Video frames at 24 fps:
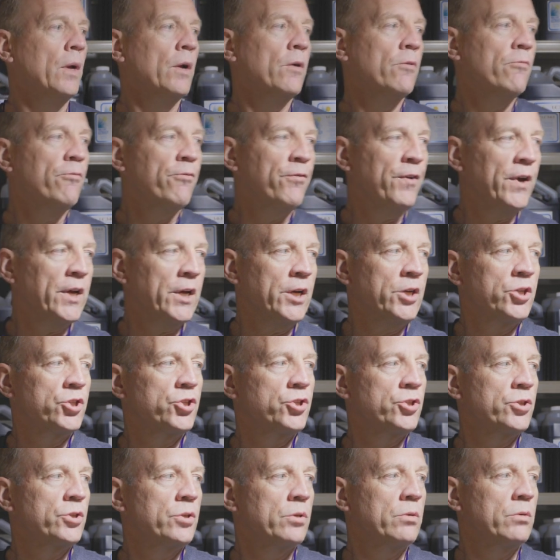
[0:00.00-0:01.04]

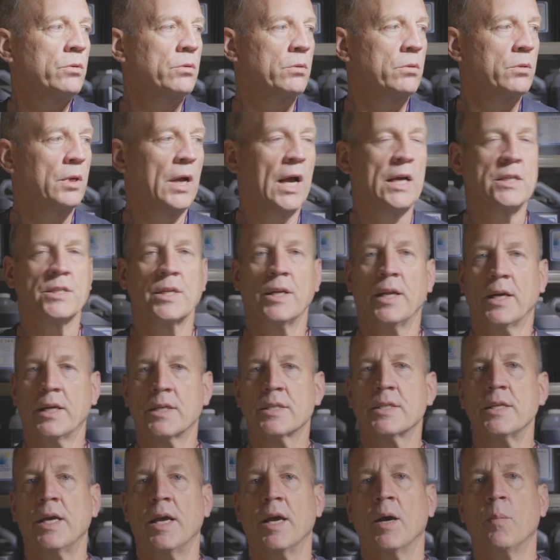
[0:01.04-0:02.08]
Fish, as an
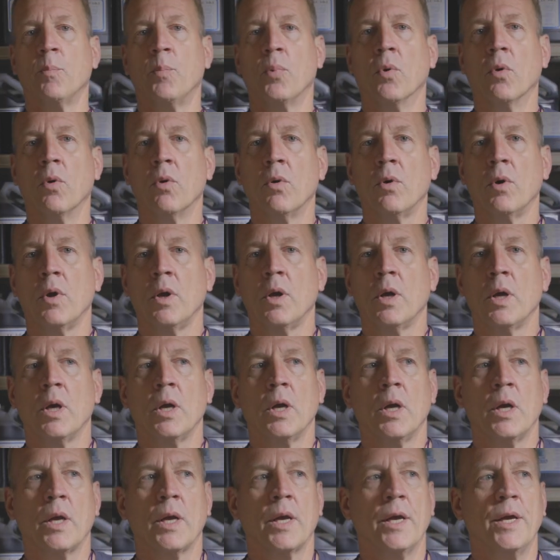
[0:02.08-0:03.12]
example,
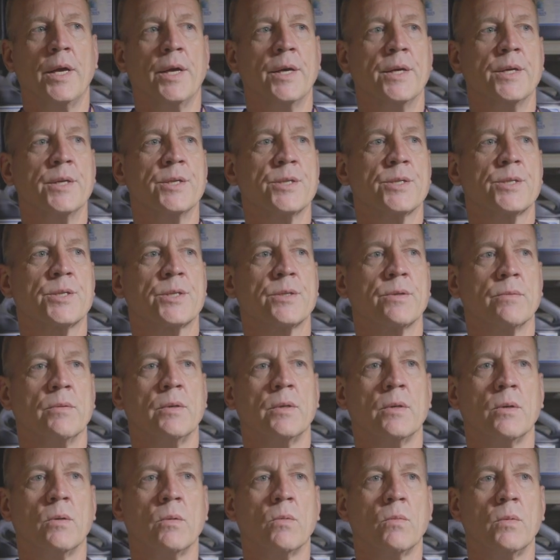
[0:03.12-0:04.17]
it's
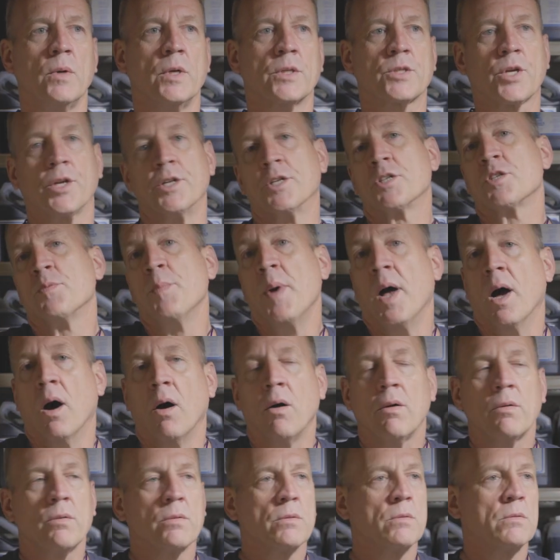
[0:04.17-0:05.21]
going to
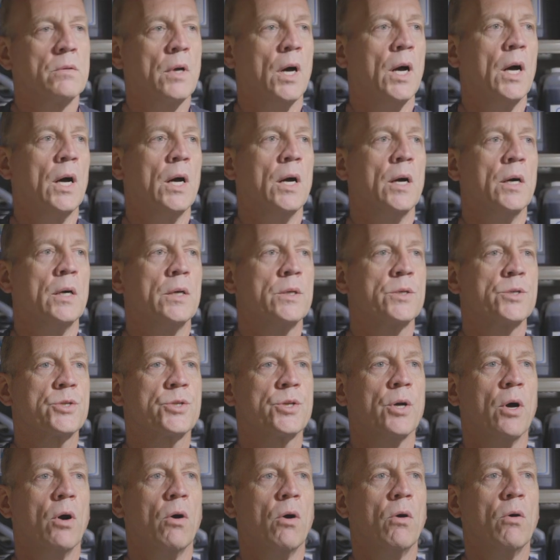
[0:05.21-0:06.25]
smell.
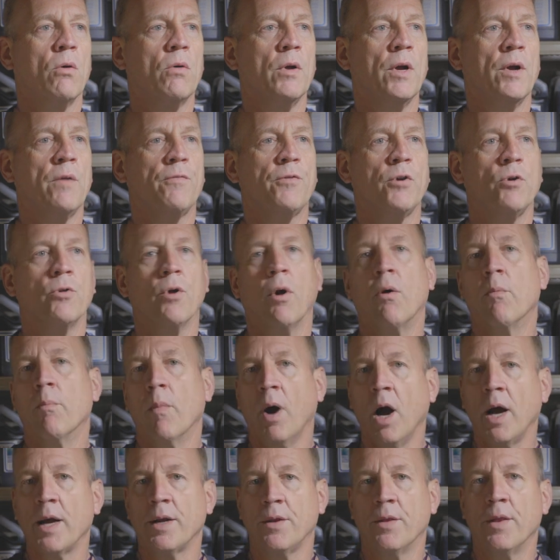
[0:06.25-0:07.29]
So if you don't
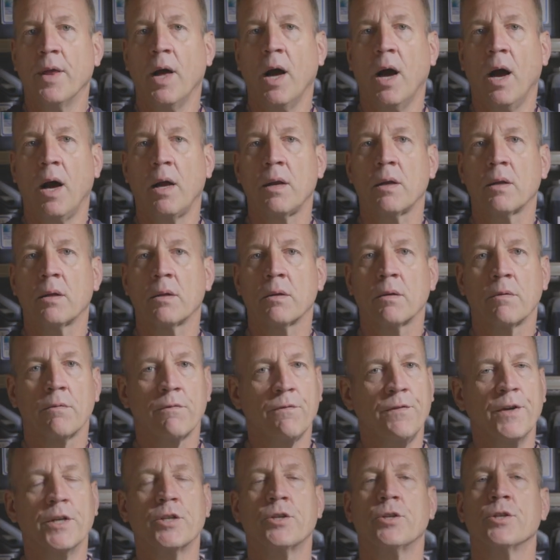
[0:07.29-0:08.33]
mind that,
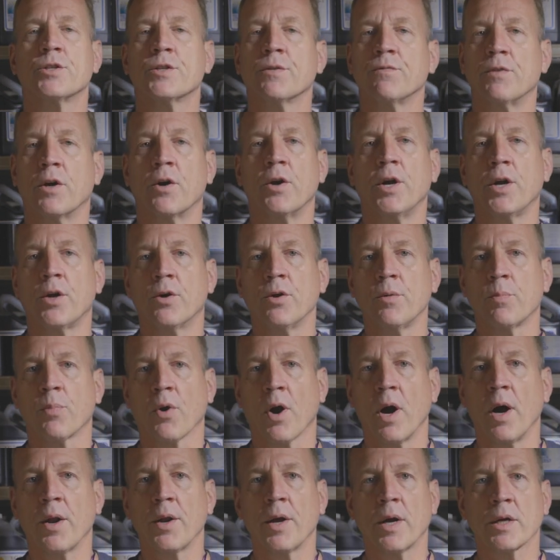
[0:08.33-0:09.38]
fish is a very good
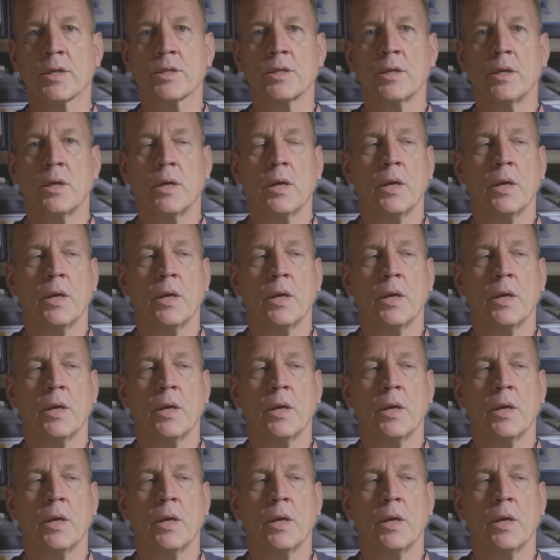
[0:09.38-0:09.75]
product.